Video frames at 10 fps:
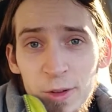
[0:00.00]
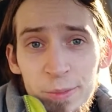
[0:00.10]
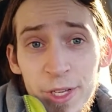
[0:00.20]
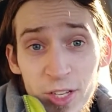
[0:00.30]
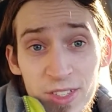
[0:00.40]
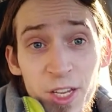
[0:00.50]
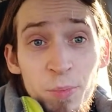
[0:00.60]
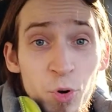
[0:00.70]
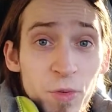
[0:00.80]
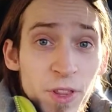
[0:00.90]
because they've
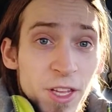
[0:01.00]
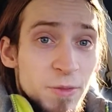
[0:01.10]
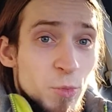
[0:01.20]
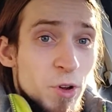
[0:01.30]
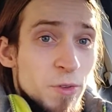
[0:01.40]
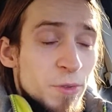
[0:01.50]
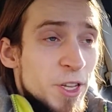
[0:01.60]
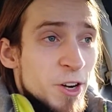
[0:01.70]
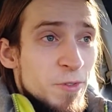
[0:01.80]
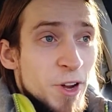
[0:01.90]
proven it with
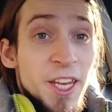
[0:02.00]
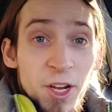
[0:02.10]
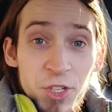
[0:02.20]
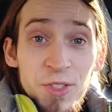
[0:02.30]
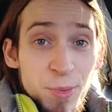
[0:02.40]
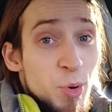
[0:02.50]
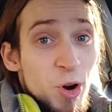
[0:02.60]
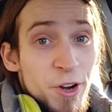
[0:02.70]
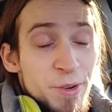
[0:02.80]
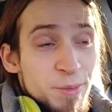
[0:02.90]
their financial
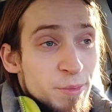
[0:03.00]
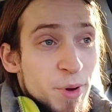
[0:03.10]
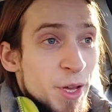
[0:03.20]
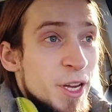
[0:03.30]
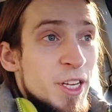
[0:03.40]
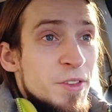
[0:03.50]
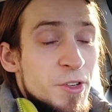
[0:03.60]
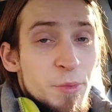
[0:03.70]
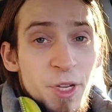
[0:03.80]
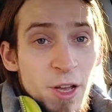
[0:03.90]
support by
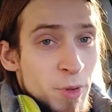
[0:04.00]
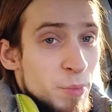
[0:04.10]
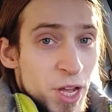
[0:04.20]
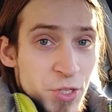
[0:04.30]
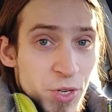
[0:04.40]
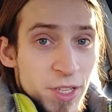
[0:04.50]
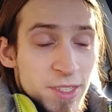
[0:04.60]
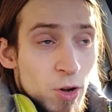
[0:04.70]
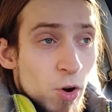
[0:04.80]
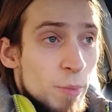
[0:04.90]
either becoming
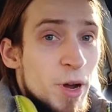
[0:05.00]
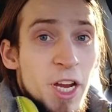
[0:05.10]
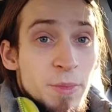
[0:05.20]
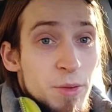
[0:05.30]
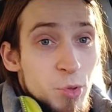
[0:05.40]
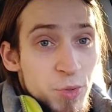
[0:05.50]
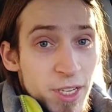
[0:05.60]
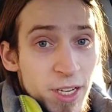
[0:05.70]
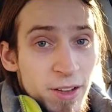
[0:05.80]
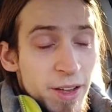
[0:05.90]
Patreons or buying my
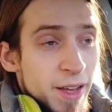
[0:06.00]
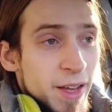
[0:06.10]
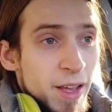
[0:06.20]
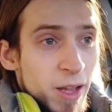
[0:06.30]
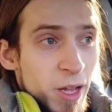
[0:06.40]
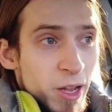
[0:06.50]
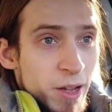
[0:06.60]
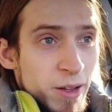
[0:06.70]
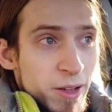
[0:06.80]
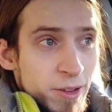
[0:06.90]
music.
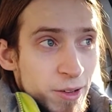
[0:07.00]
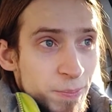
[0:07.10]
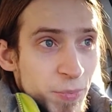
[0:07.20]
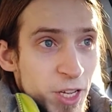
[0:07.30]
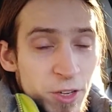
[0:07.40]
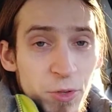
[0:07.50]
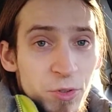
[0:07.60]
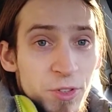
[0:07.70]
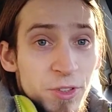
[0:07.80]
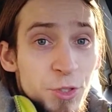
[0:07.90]
And if you
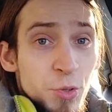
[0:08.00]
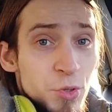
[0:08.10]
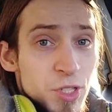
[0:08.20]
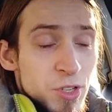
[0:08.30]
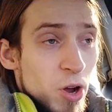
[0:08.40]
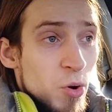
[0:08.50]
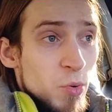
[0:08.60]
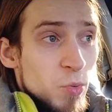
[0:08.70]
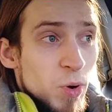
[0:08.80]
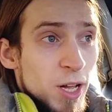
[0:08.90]
do so,
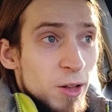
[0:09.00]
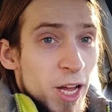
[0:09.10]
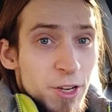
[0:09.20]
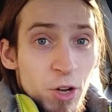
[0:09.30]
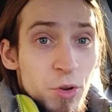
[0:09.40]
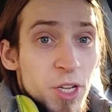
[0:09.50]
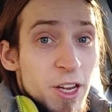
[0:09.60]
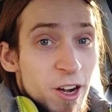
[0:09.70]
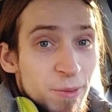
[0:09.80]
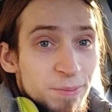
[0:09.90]
well, I know you
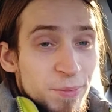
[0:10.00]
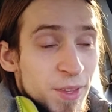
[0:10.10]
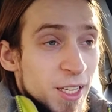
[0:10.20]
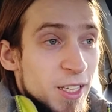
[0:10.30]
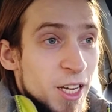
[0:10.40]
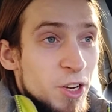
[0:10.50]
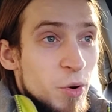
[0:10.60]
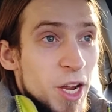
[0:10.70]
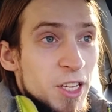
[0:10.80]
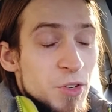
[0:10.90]
care, and I know
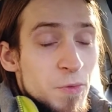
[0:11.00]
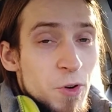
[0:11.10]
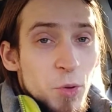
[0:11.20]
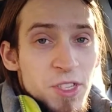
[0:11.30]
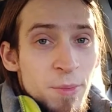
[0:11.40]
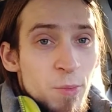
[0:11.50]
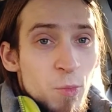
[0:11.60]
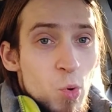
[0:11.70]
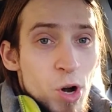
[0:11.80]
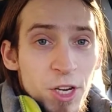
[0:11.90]
I can throw some
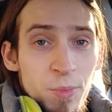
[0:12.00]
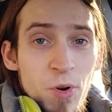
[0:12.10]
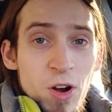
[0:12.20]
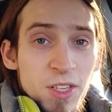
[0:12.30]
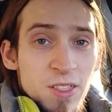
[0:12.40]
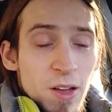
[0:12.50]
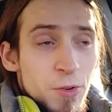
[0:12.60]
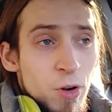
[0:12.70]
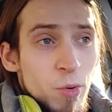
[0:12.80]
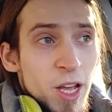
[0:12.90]
work in progress stuff
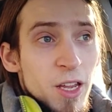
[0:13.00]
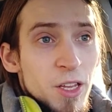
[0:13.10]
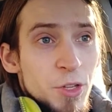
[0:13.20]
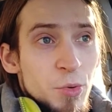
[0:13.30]
your way, and